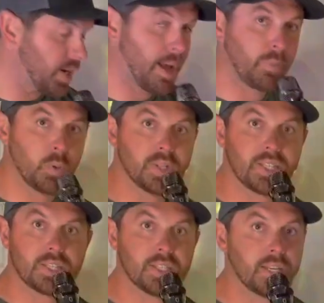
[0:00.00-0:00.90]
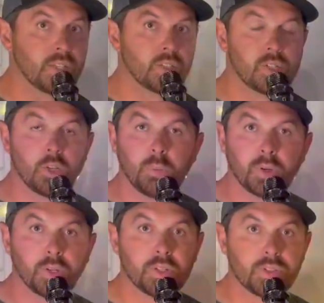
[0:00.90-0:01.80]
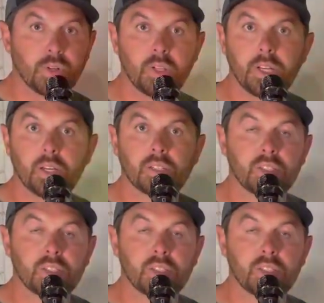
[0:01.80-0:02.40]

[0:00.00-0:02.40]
happy with these things, super crystal clear,